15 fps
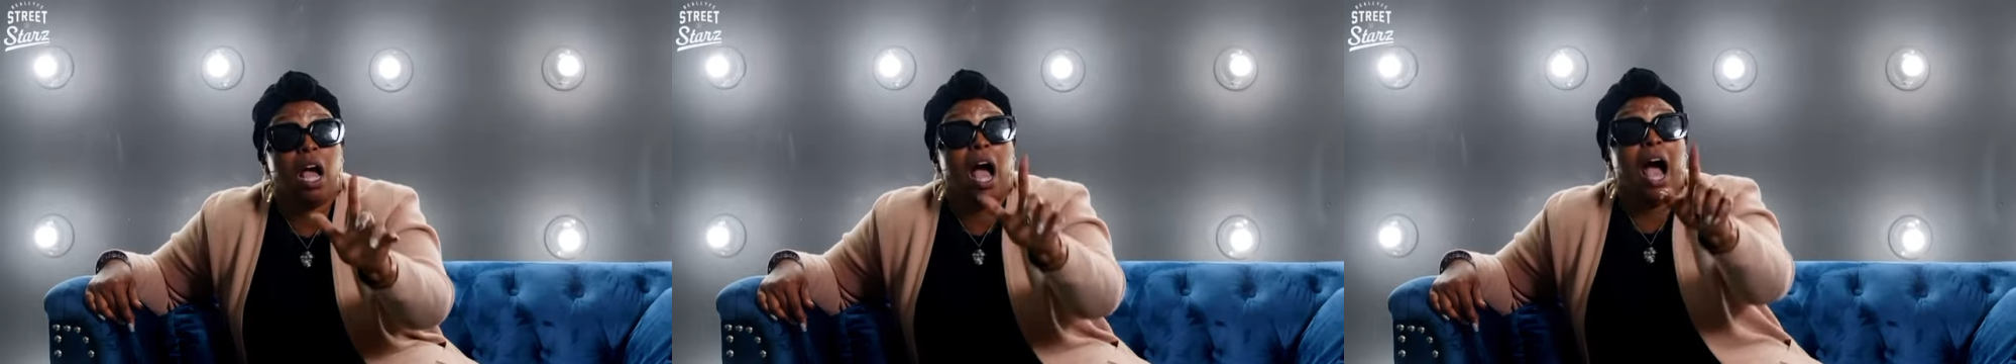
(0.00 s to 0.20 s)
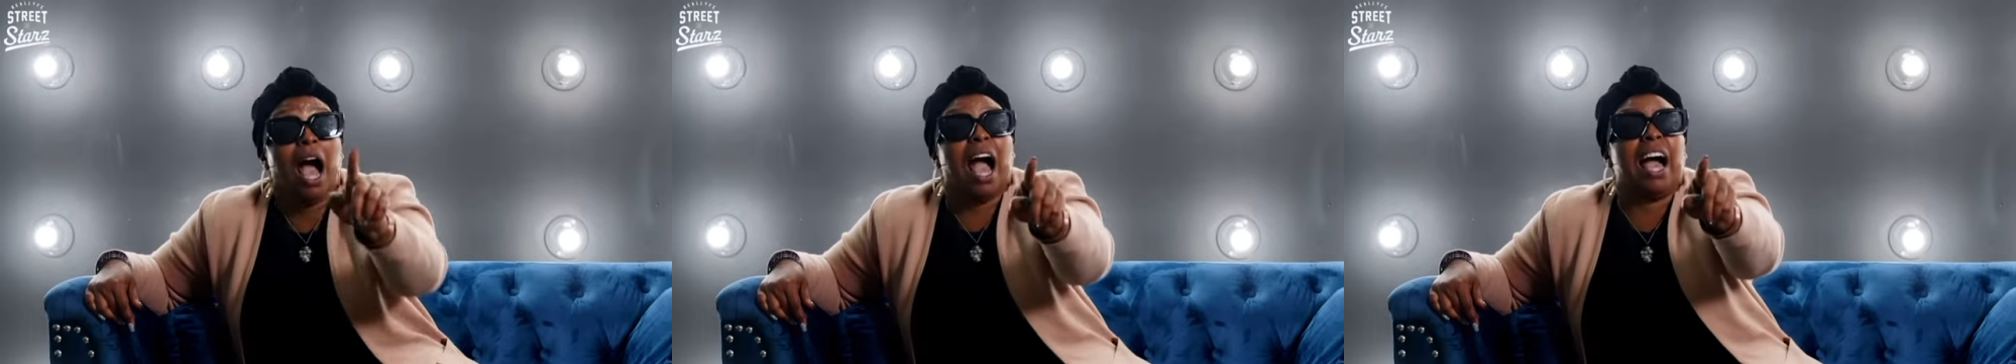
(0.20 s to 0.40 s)

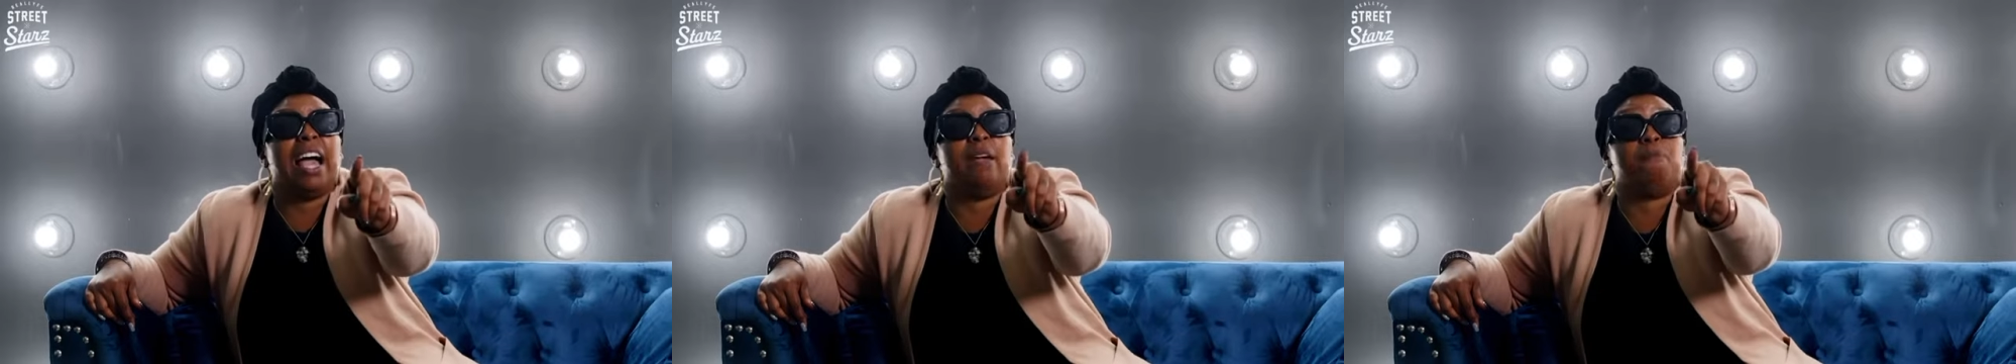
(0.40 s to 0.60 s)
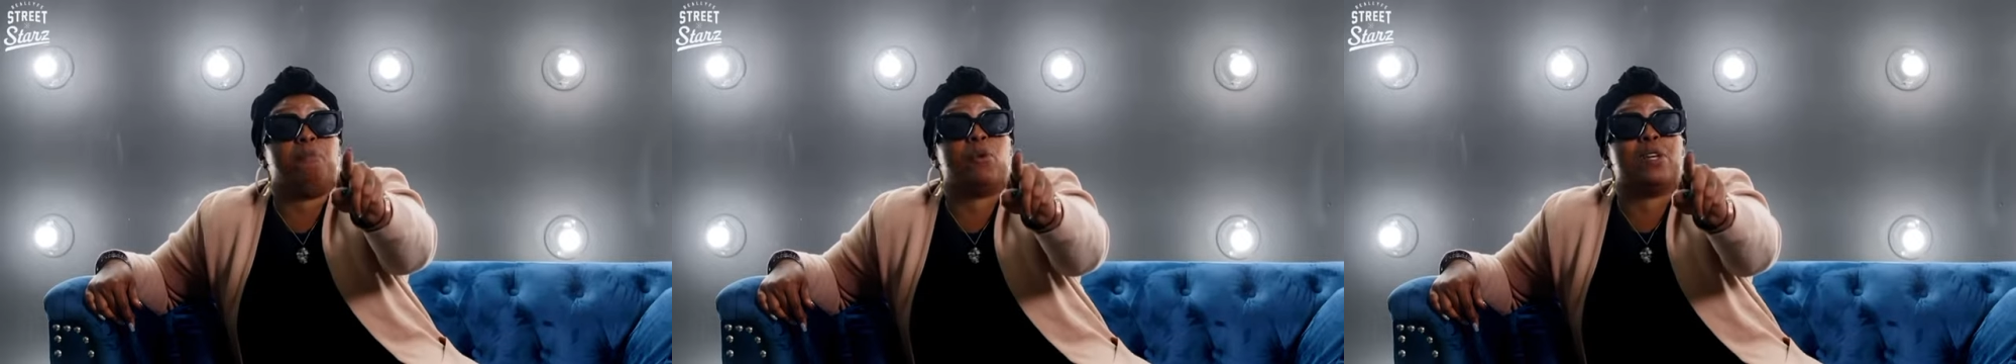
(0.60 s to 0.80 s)

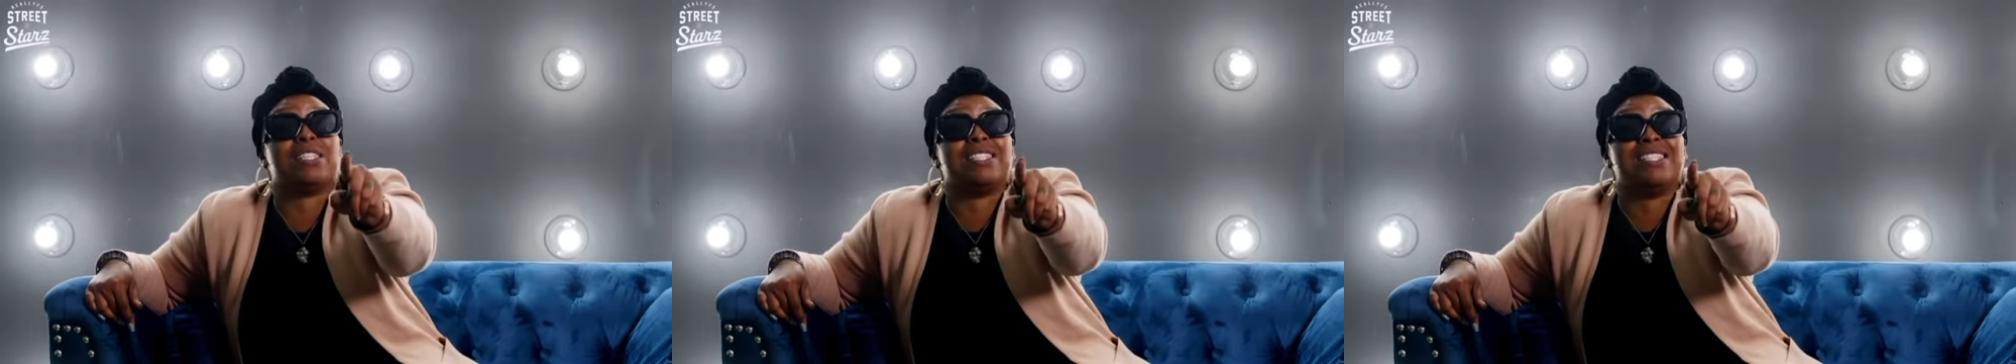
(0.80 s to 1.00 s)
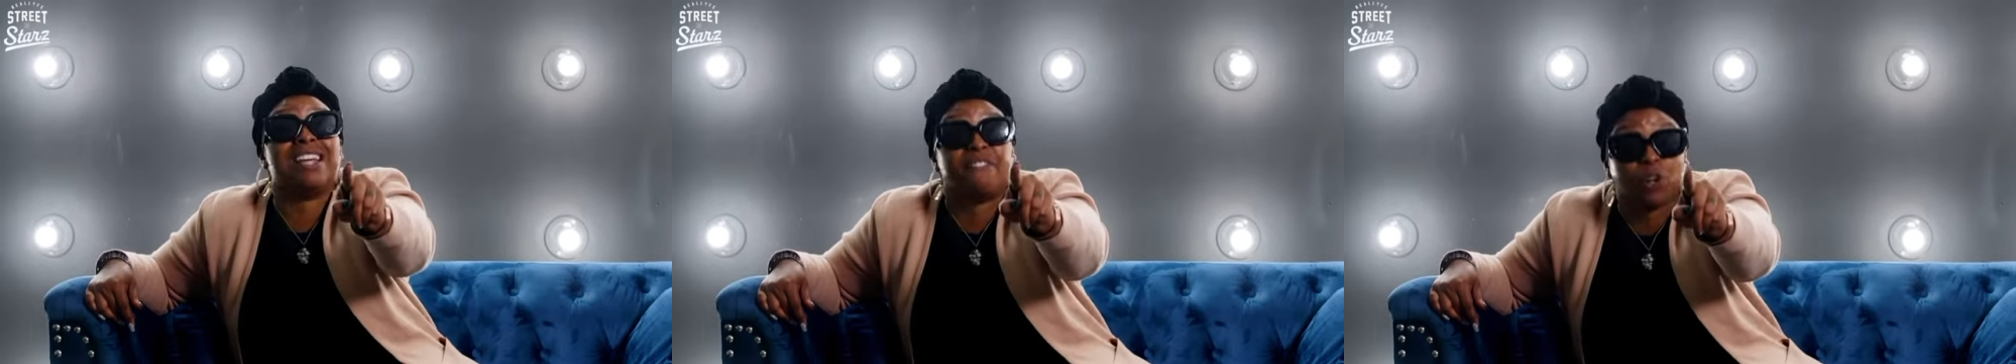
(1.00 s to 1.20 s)
Hype
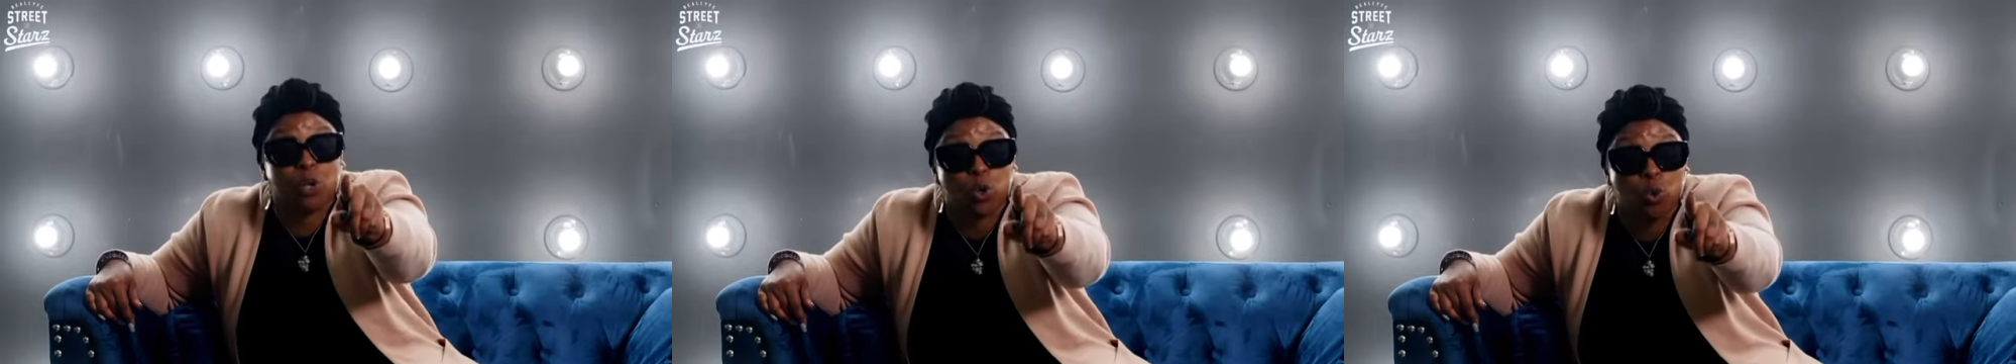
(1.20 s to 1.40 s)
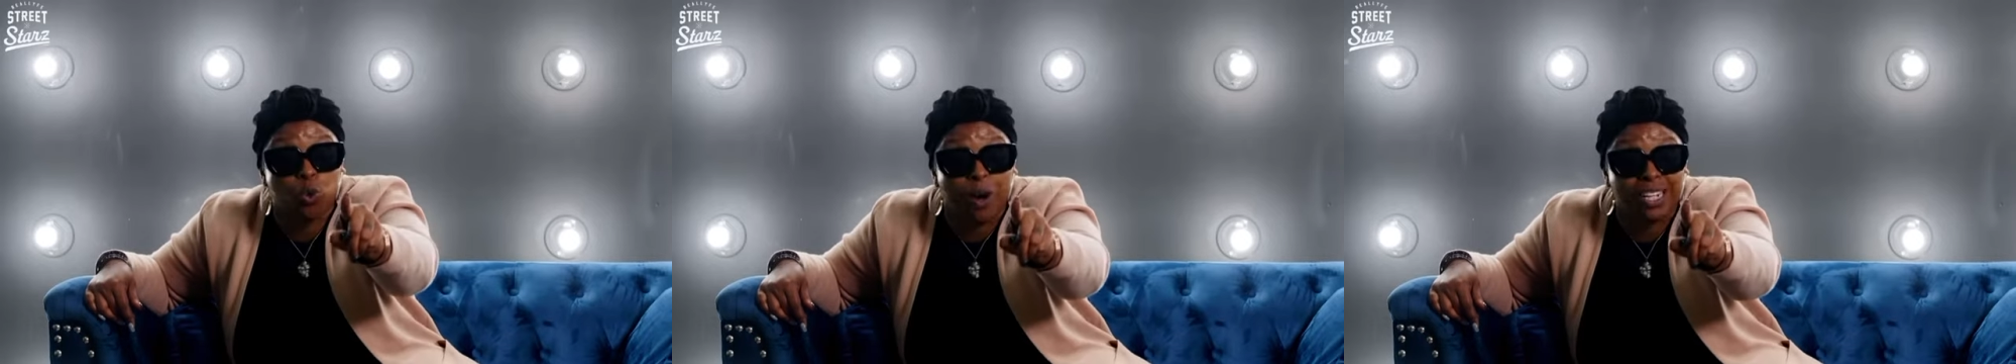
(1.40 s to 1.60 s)
was never
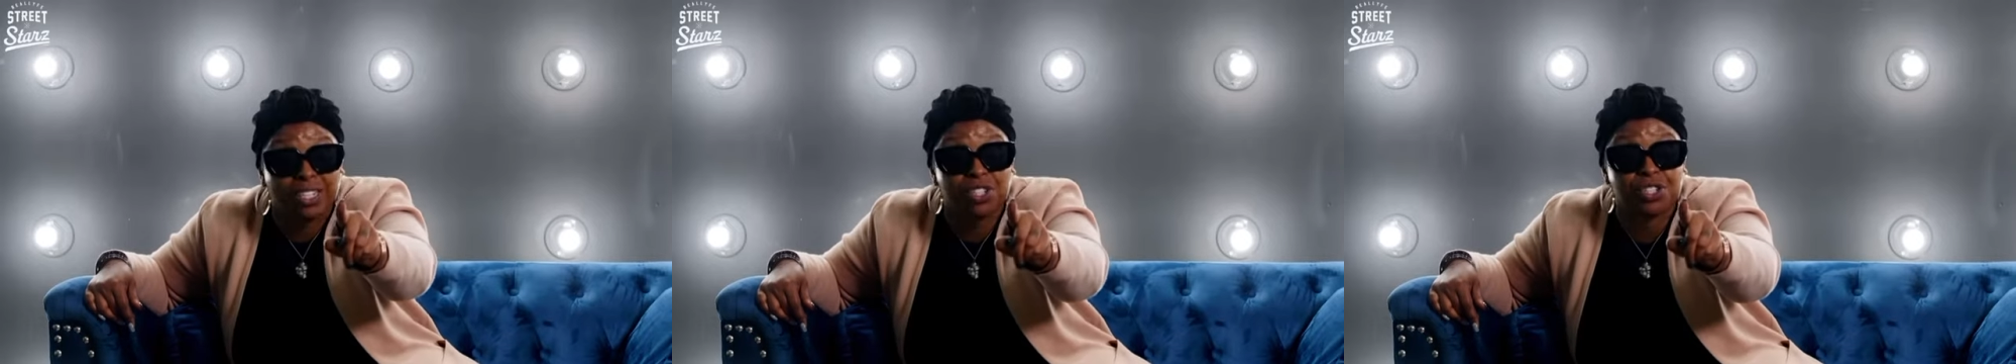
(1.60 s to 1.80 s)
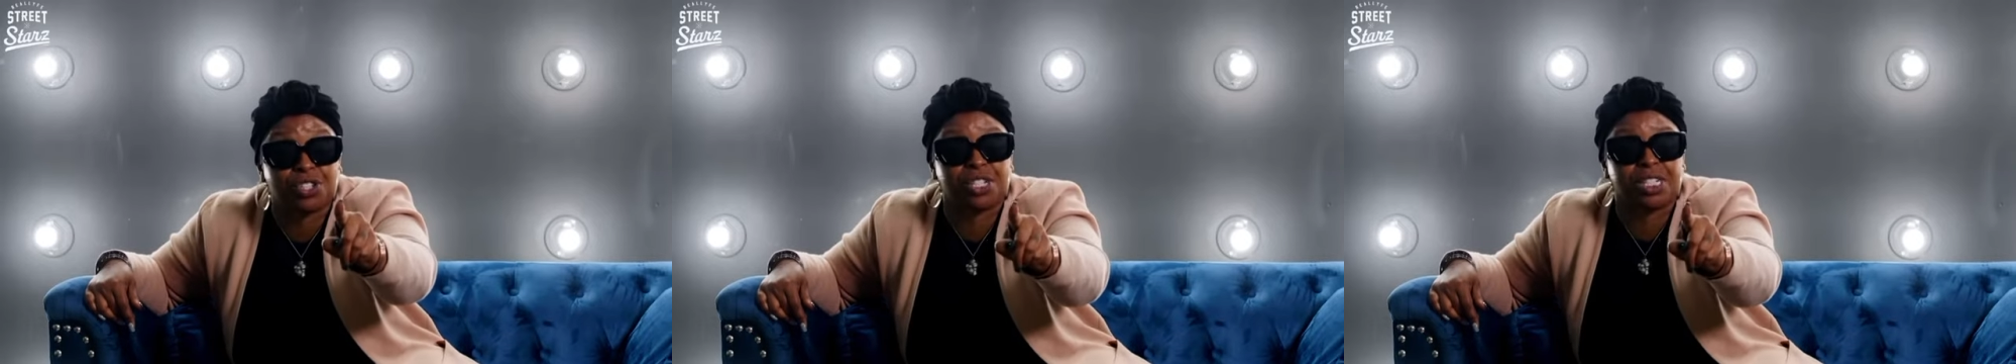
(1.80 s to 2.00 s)

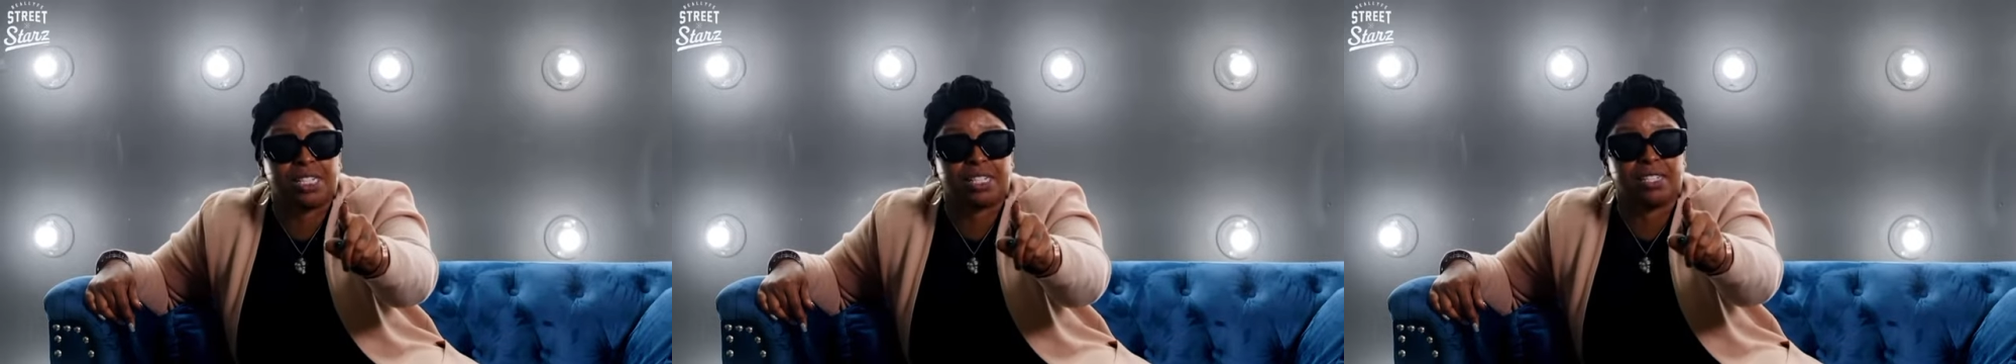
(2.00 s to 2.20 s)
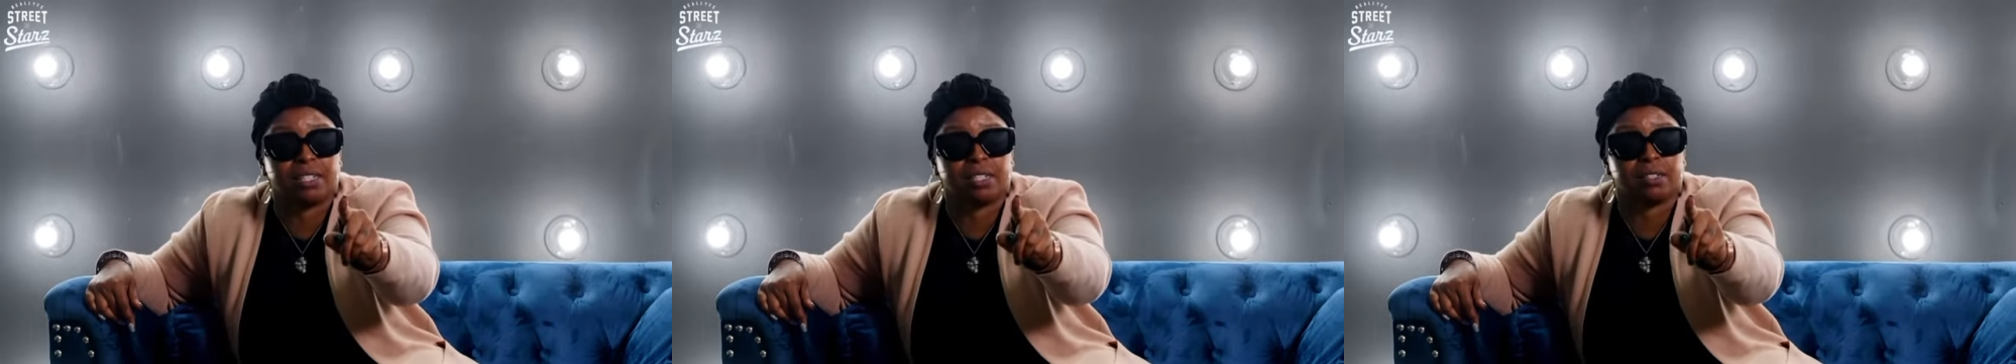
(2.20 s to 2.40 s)

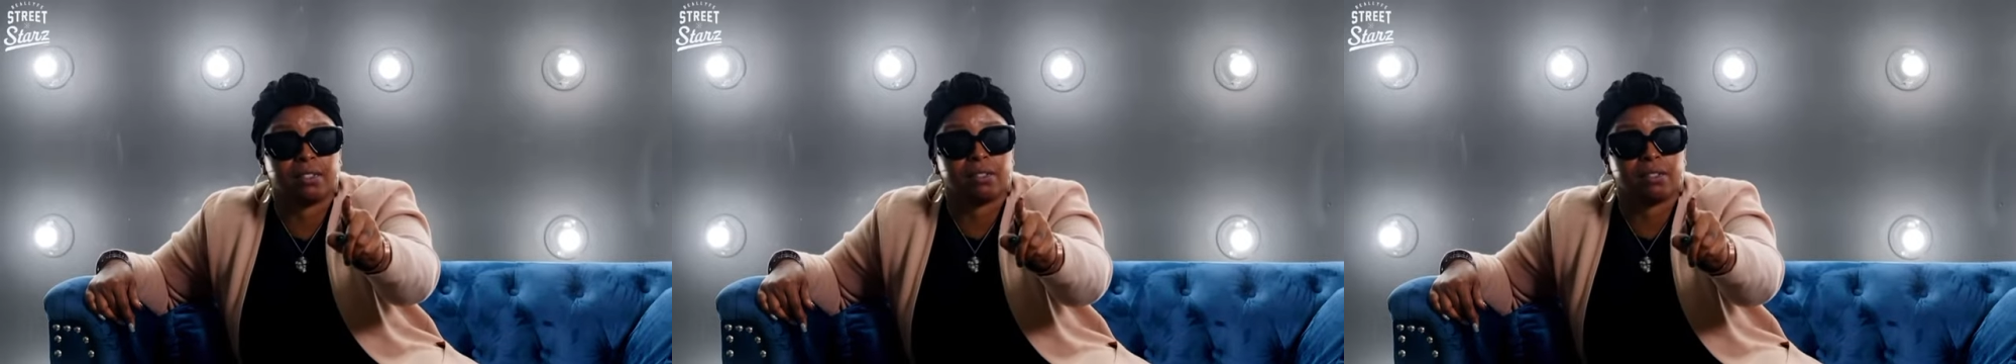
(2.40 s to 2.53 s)
questioned.